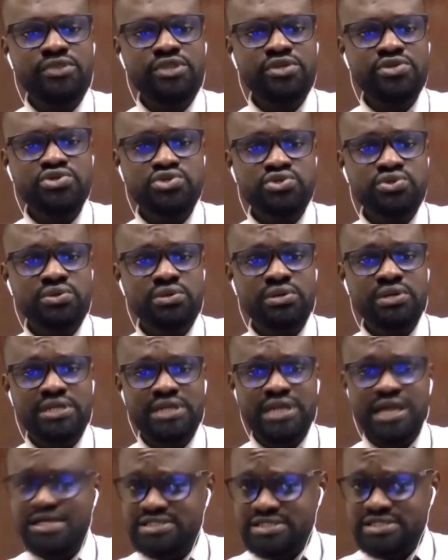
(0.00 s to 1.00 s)
So
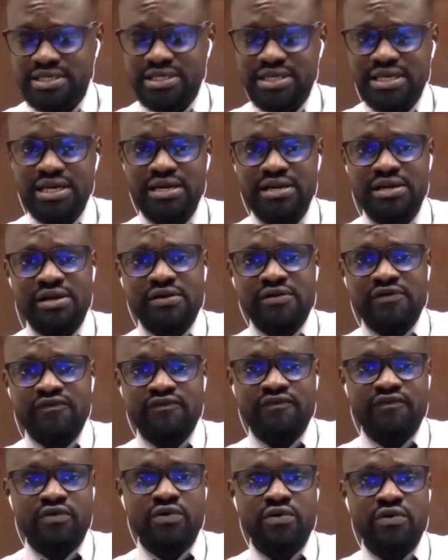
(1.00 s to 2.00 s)
the agenda
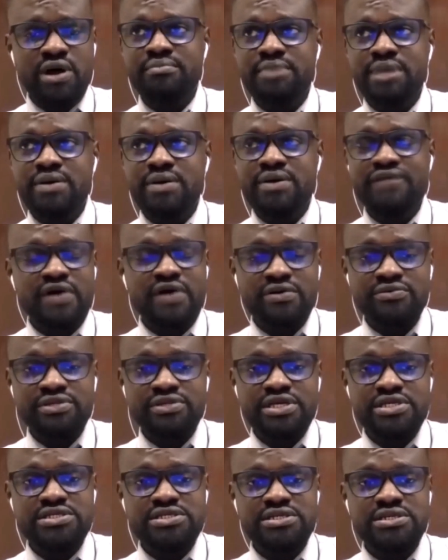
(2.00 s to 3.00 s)
for our
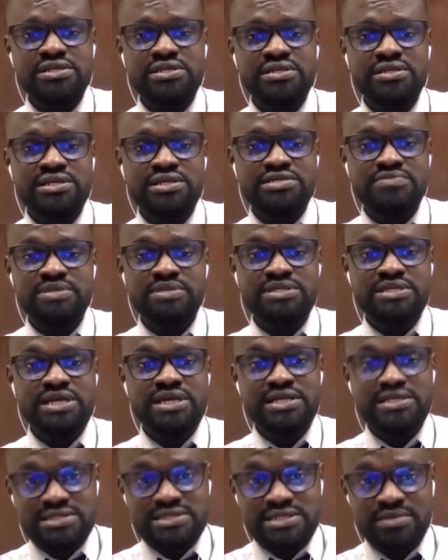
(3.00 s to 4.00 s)
foundation is basically
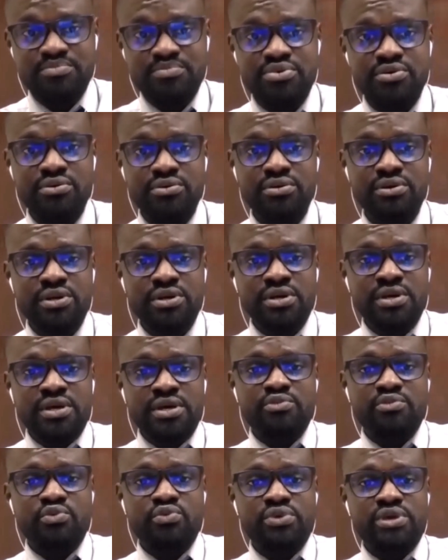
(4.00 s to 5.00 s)
simple.
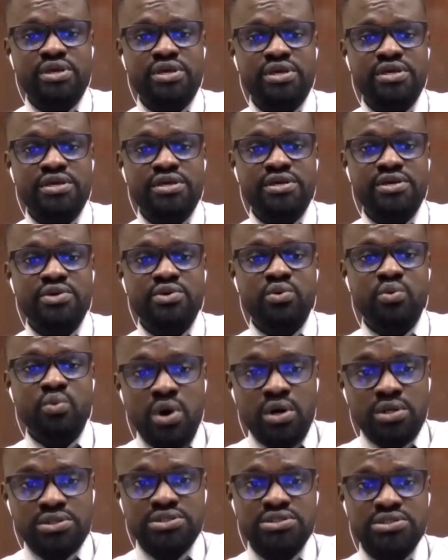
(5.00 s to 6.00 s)
We
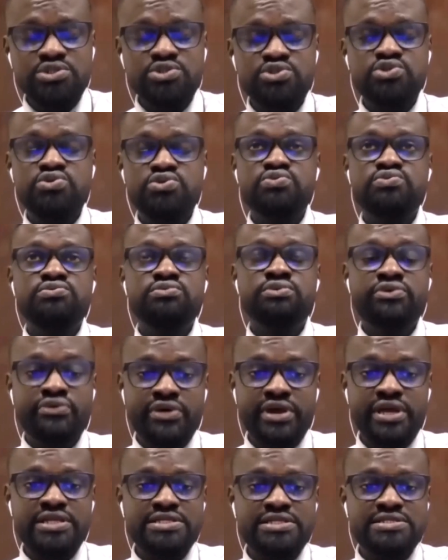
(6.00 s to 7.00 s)
want to
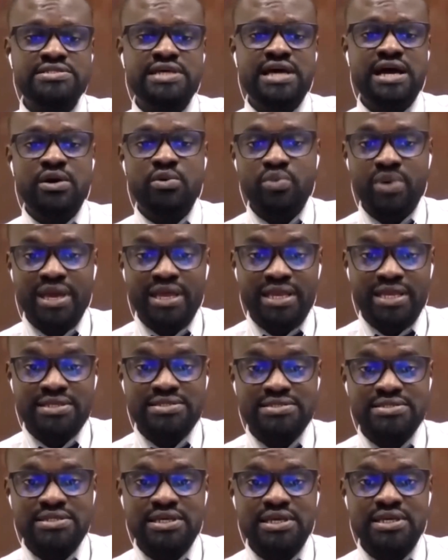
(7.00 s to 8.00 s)
create
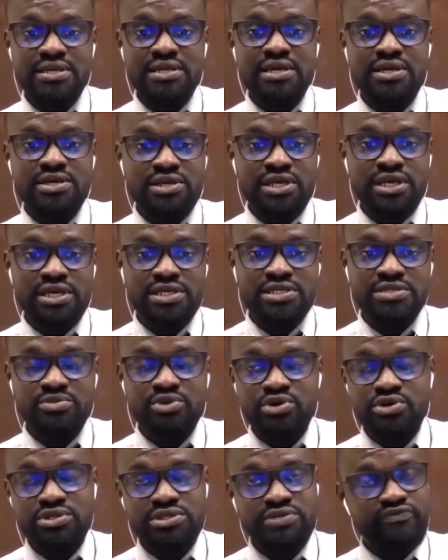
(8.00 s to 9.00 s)
awareness and education
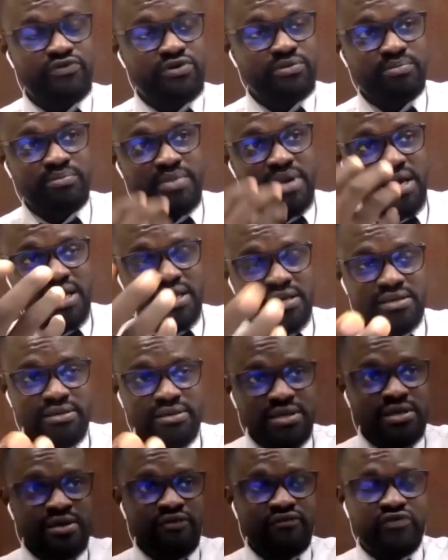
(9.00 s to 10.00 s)
because
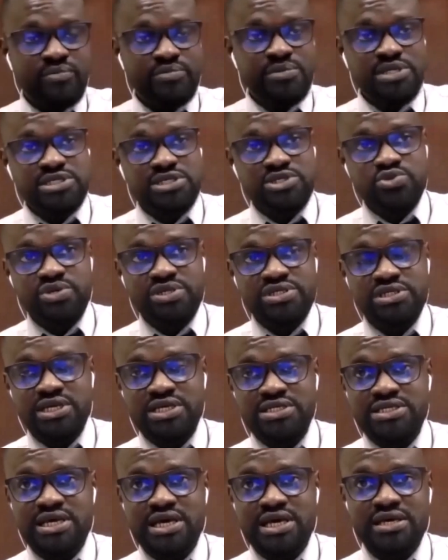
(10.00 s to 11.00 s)
from the situation that
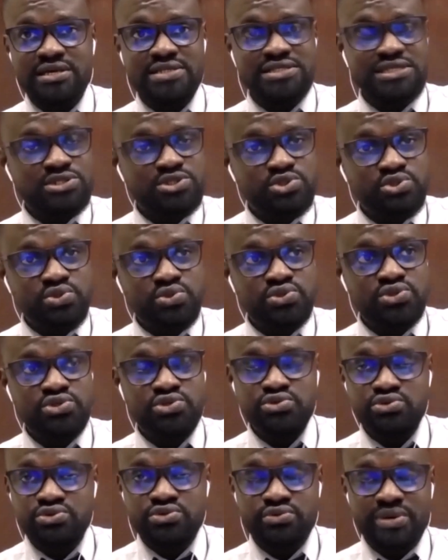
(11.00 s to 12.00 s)
I just told you,
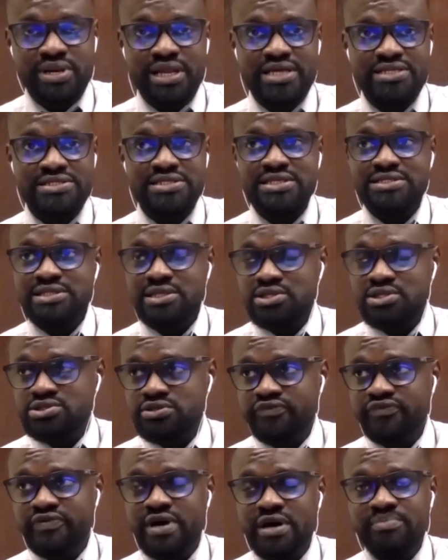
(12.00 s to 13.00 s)
we realize that a lot
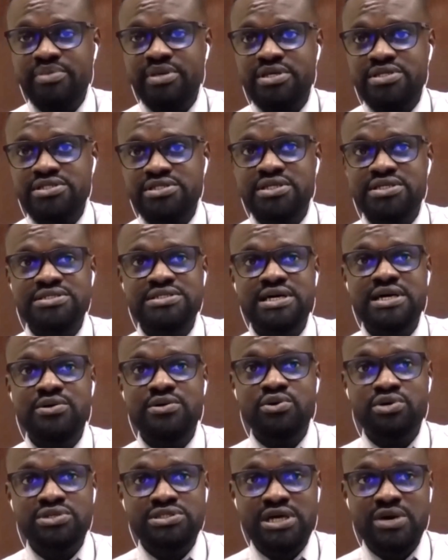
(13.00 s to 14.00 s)
of our patients are
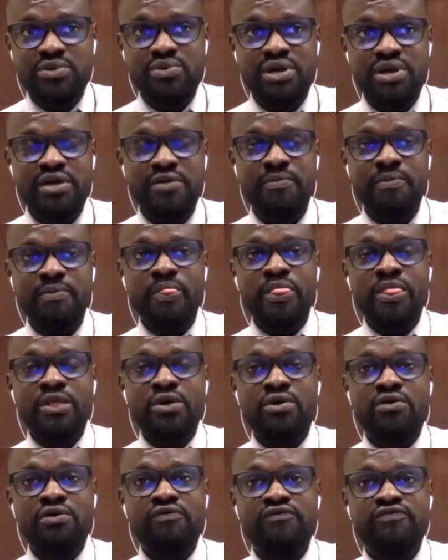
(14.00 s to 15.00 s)
not aware
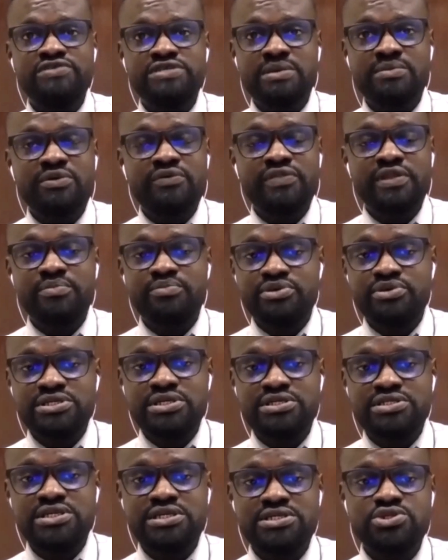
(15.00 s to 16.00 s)
of some of the
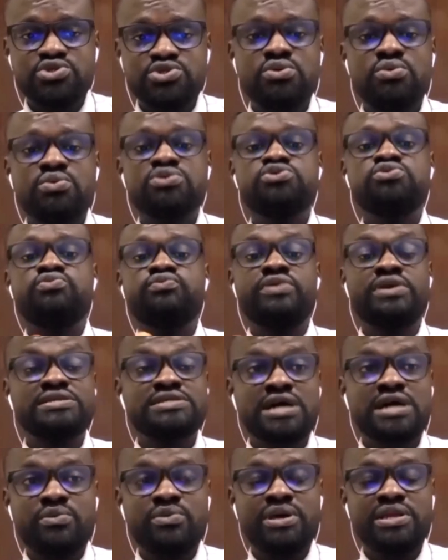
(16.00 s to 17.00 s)
presentations. So we want to raise
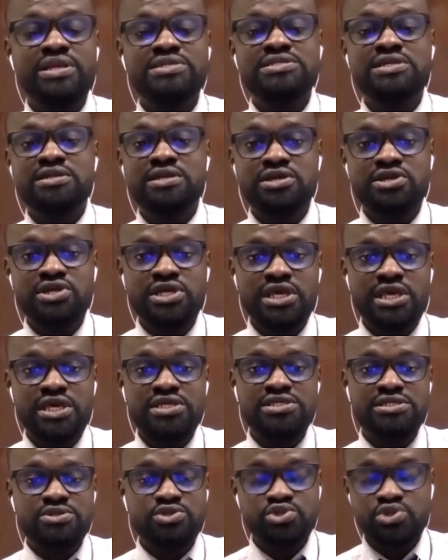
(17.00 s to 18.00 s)
awareness and
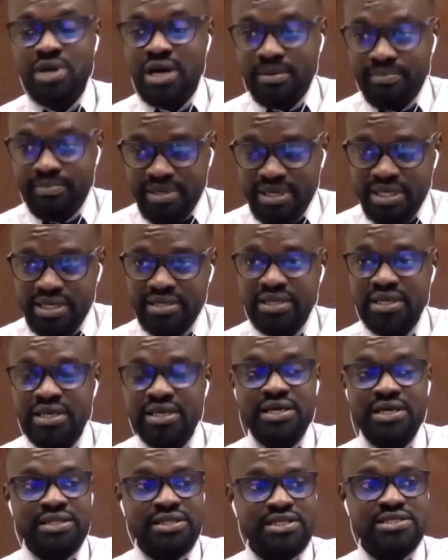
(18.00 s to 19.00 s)
education. So our plan
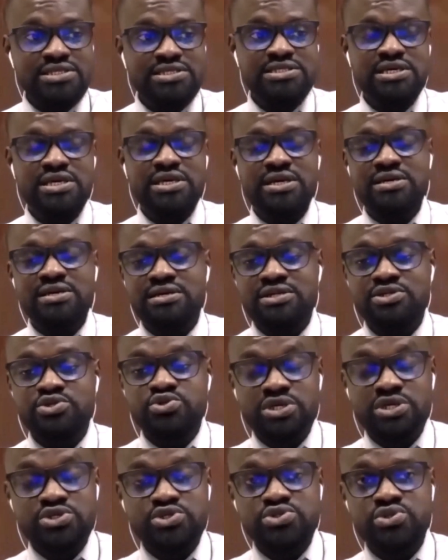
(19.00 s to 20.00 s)
this year in
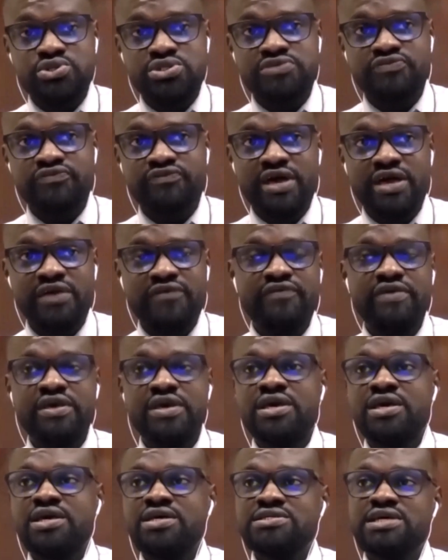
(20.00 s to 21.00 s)
2025
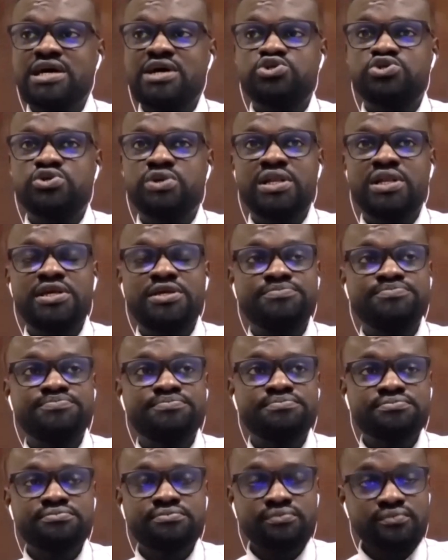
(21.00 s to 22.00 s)
is actually
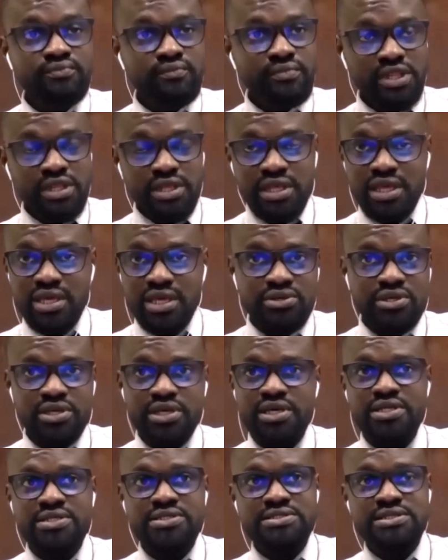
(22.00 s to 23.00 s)

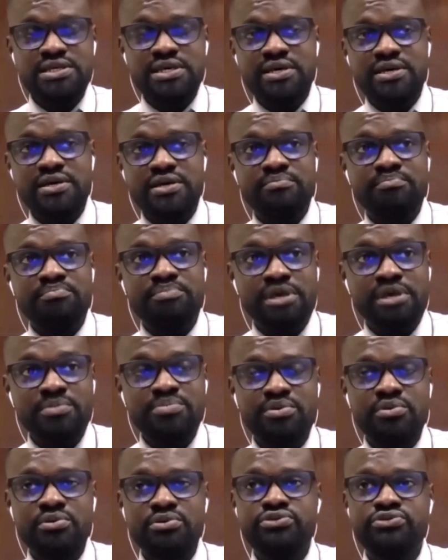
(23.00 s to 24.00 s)
educate
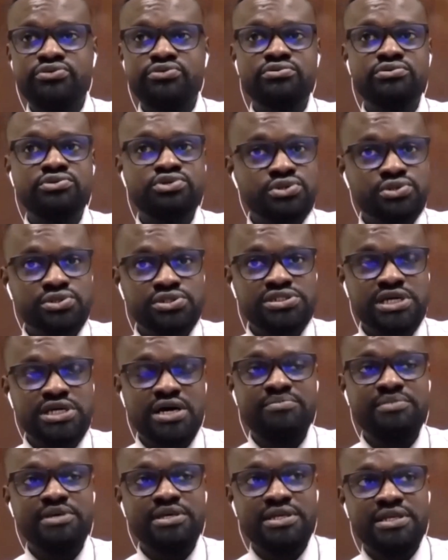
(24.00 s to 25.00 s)
people through social
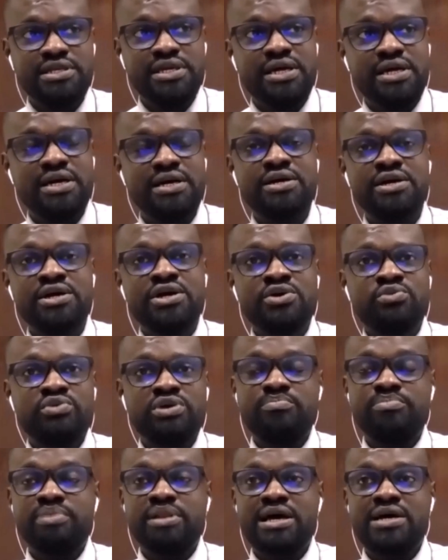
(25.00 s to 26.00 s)
media. We
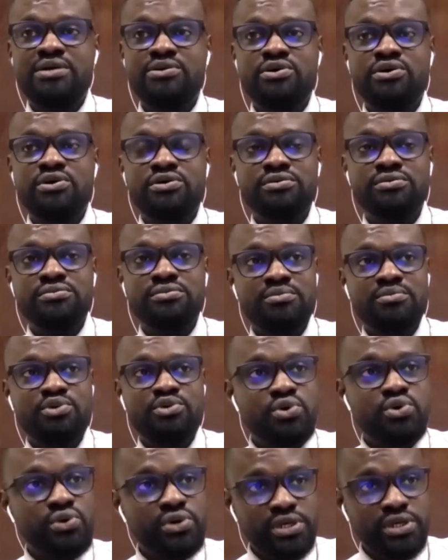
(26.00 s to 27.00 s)
plan on
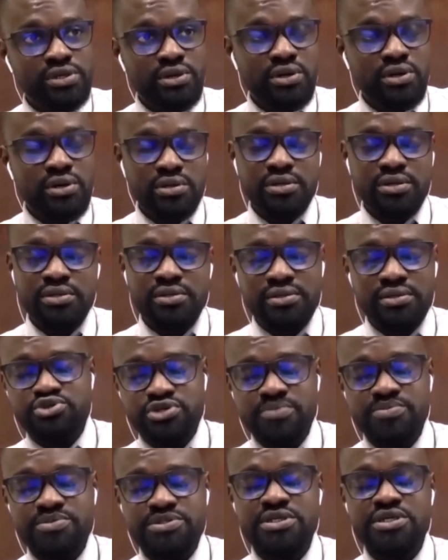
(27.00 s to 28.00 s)
going on
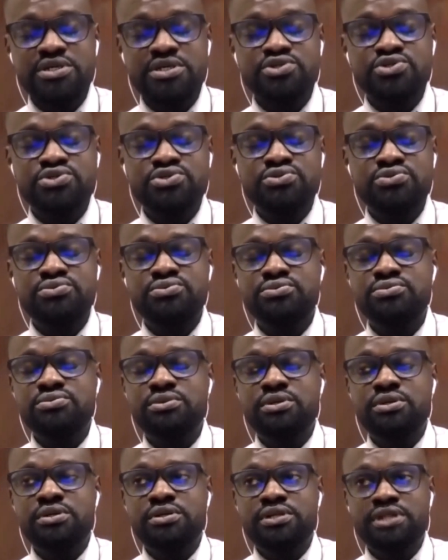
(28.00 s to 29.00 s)
trips to
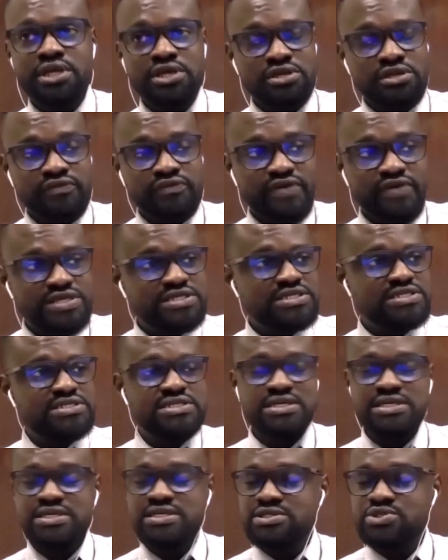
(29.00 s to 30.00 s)
the
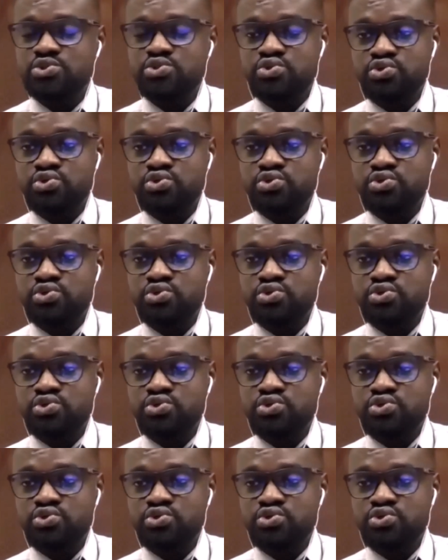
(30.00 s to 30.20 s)
universities, to